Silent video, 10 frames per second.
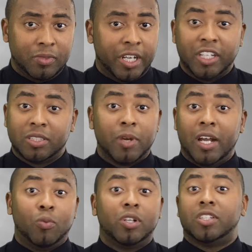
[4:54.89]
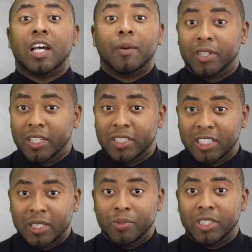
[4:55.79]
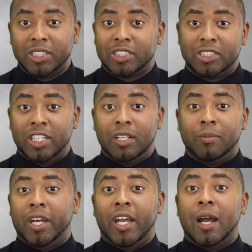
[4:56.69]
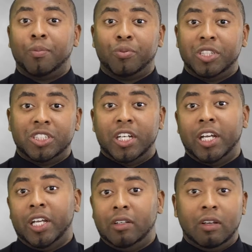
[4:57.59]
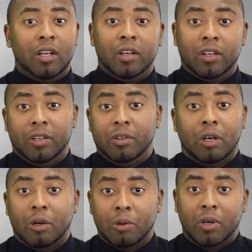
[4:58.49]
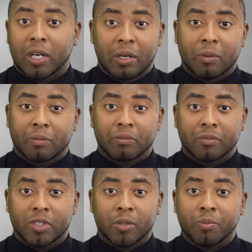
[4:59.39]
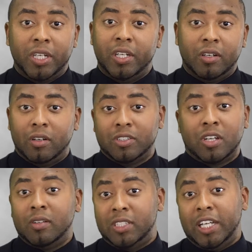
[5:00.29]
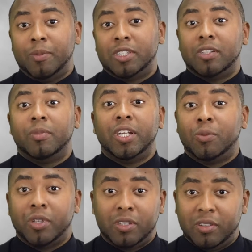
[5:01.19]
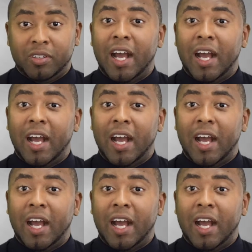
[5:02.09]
It doesn't matter what the topic is. It can be just to tell him, hey, I appreciate, that the meeting or taking me to the meeting with you.